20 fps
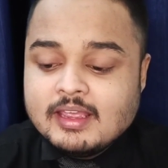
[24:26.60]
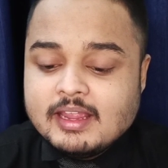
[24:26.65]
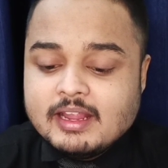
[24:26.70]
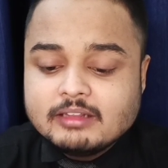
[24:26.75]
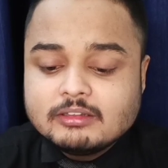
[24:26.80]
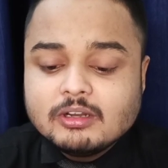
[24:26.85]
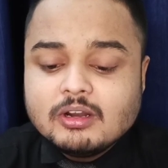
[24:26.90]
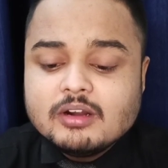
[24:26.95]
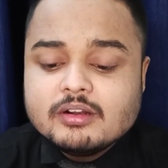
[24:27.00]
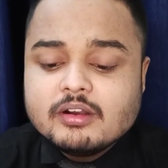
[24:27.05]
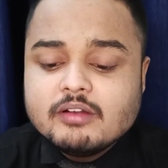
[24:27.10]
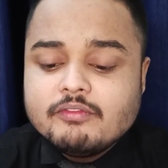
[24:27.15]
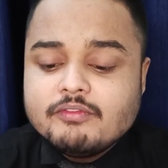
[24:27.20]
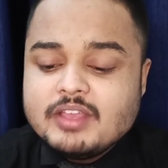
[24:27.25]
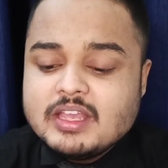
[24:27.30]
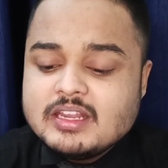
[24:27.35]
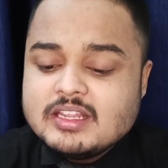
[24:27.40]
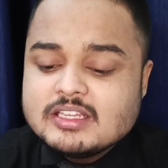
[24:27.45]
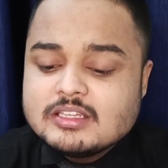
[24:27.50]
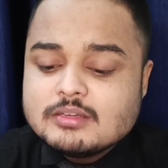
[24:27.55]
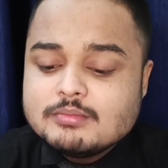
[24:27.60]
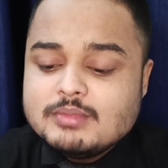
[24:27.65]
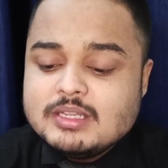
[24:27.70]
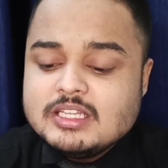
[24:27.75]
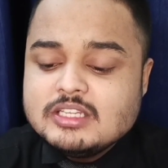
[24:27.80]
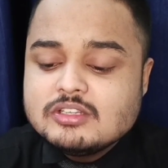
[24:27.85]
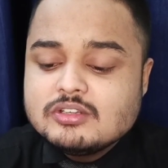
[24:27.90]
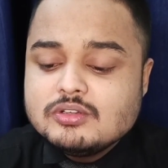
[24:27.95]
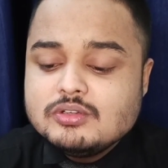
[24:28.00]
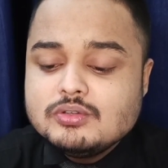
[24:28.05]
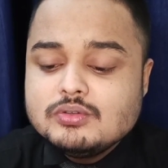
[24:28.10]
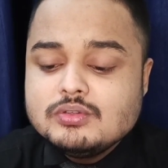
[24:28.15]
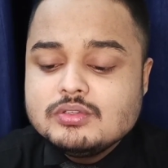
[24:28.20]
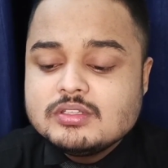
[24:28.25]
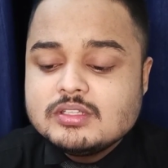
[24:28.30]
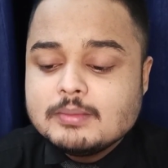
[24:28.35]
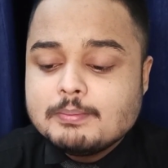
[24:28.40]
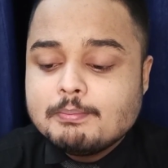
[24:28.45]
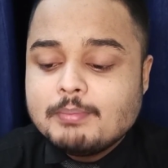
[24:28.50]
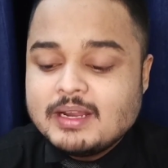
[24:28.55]
He thought of various means to
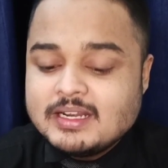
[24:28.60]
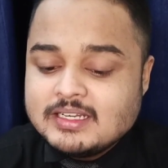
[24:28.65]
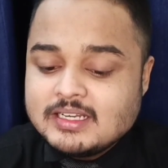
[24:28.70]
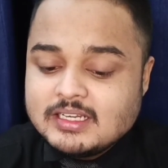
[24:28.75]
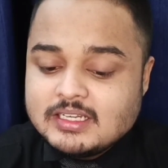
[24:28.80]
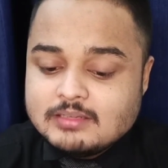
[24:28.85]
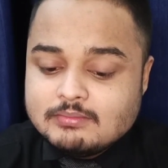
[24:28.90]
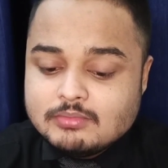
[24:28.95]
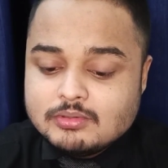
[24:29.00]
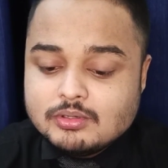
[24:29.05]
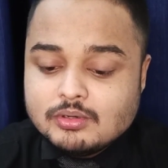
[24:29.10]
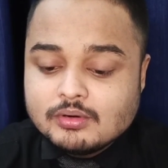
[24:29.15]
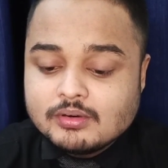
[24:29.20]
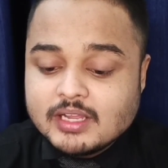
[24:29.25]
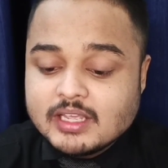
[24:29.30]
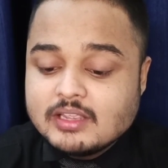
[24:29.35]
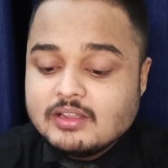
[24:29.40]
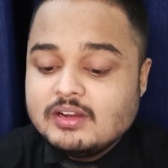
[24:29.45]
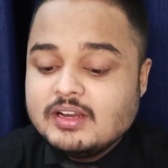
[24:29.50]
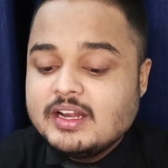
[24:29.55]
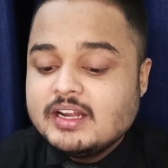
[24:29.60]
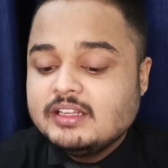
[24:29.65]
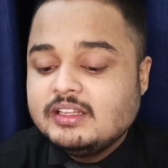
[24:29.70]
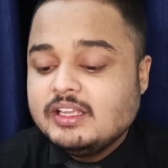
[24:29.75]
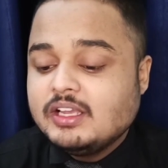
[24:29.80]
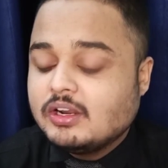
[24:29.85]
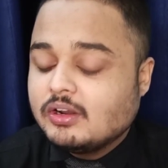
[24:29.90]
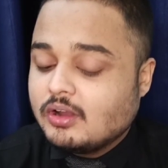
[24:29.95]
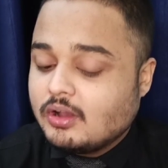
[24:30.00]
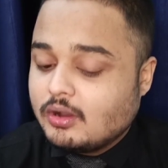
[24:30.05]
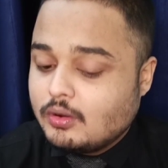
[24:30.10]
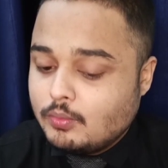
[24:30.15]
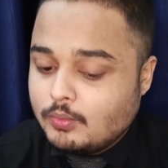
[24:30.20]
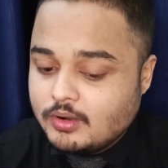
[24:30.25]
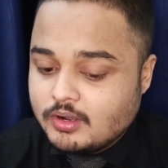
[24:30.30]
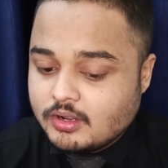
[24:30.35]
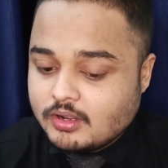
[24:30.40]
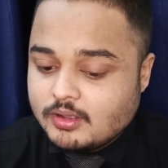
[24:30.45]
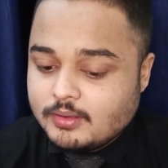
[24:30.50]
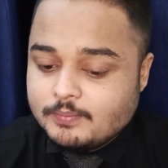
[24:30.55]
use the pendulum to regulate the
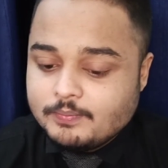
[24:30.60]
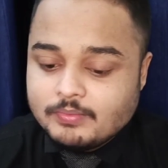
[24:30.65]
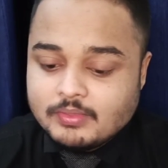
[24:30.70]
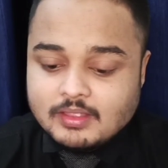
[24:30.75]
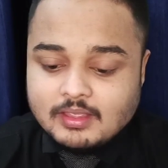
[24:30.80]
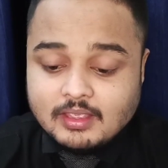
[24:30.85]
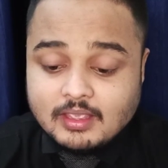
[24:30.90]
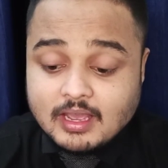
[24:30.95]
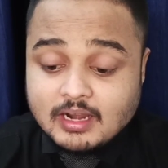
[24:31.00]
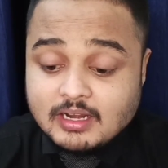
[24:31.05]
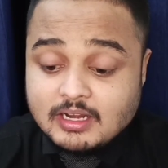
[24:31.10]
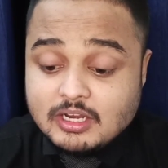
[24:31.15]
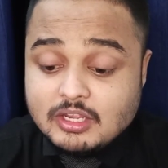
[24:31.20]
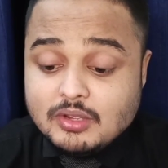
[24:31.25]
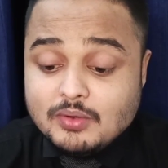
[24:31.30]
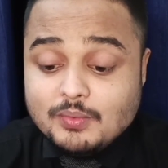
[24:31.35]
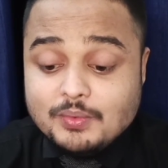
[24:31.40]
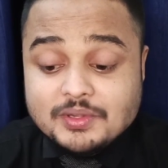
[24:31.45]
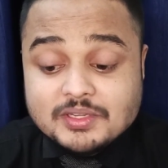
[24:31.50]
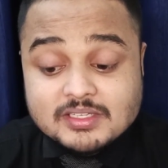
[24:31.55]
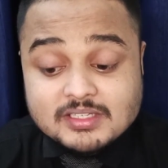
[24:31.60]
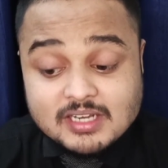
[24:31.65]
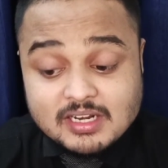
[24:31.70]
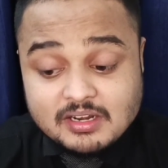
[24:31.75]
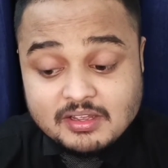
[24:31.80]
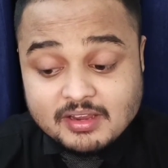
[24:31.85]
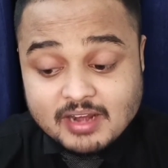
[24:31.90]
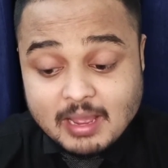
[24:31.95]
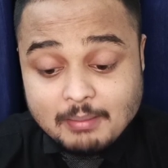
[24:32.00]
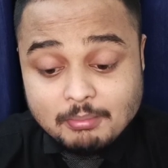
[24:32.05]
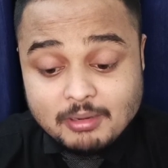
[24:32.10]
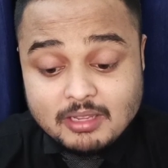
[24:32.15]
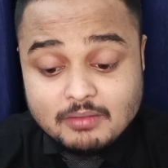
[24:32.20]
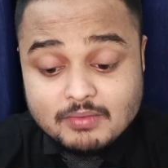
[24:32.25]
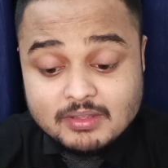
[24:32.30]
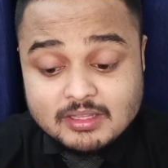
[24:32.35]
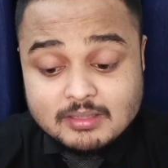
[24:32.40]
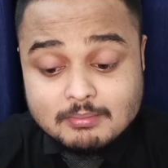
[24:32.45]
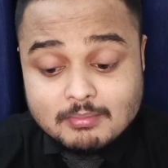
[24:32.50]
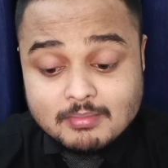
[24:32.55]
clockwork. Galileo was still
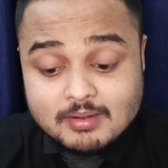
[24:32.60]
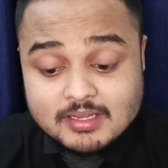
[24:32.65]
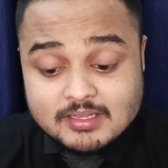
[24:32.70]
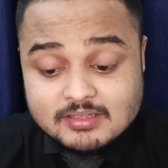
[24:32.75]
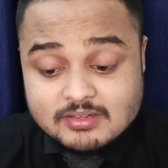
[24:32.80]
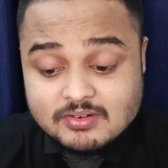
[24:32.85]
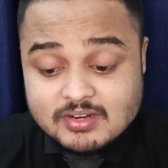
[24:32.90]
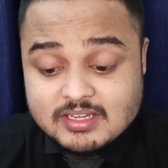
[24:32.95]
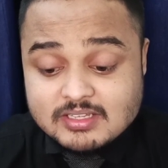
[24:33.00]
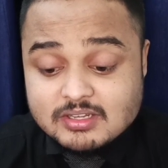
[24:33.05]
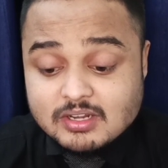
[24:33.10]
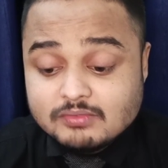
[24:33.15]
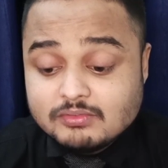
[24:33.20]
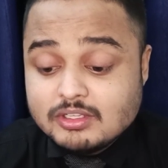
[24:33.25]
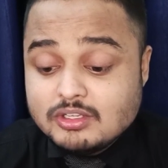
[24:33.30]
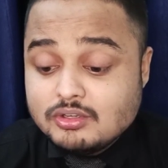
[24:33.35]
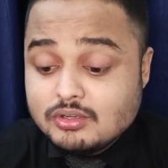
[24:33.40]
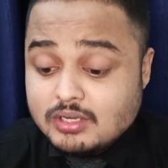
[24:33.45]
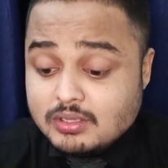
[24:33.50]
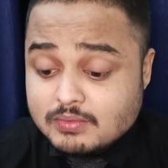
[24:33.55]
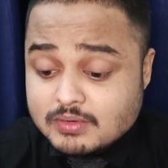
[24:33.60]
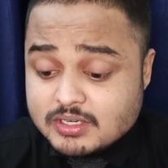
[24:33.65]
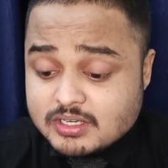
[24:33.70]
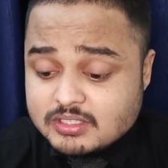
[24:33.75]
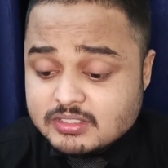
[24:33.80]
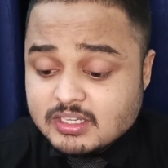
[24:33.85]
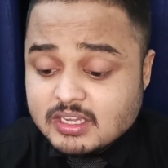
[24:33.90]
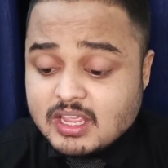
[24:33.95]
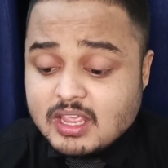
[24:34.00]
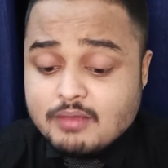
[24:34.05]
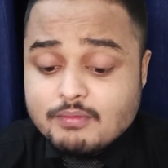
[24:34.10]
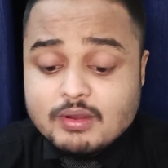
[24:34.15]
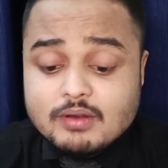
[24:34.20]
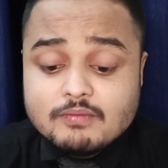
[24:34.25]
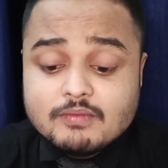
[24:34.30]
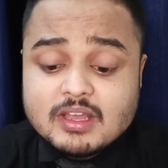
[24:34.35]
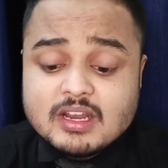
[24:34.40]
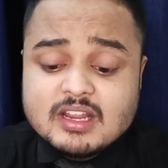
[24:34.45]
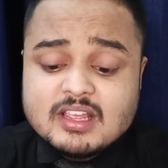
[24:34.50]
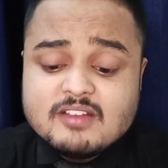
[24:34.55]
grappling with the mysteries of the universe
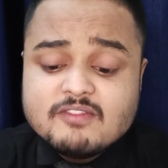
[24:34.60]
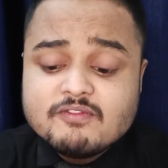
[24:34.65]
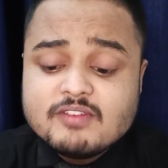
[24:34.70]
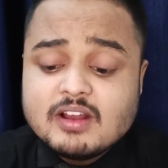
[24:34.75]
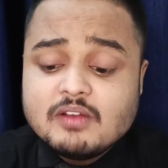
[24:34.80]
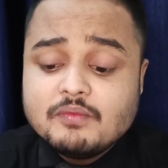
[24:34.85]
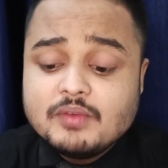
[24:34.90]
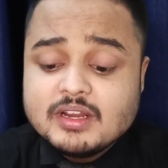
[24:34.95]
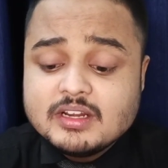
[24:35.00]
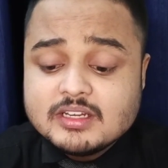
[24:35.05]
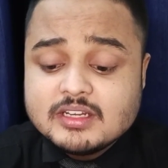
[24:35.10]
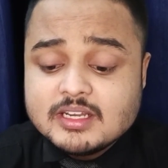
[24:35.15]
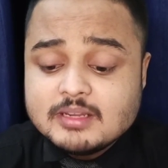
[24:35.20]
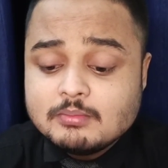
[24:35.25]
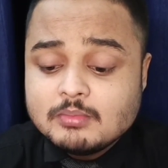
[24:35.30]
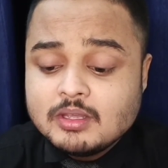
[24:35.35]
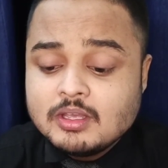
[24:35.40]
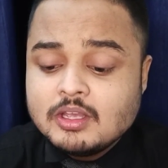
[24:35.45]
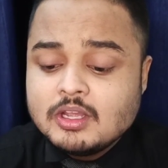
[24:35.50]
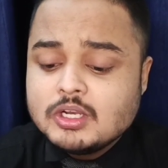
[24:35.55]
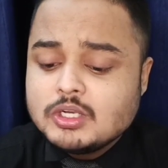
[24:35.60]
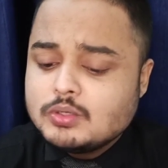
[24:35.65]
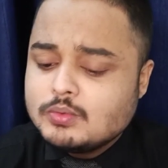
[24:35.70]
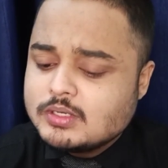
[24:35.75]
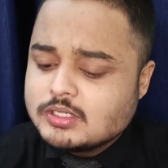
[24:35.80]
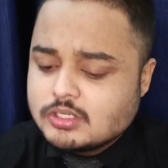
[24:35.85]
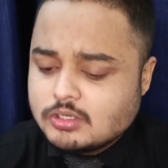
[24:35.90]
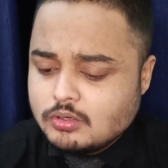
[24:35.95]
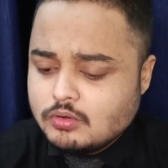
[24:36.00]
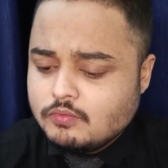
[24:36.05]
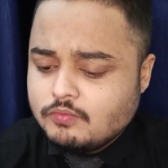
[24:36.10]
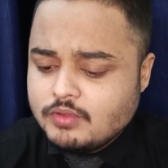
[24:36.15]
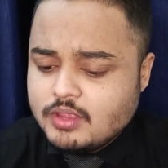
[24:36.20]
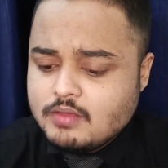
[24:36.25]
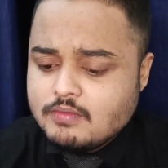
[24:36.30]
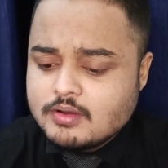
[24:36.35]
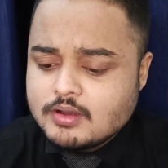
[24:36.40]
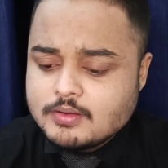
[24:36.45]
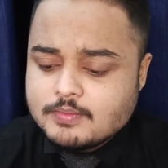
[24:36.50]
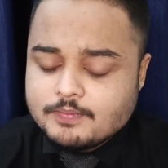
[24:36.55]
even when he fell victim to a slow
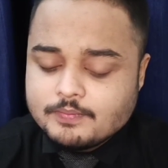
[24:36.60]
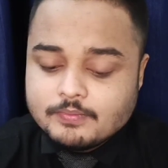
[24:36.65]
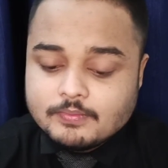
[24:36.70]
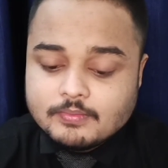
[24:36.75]
fever.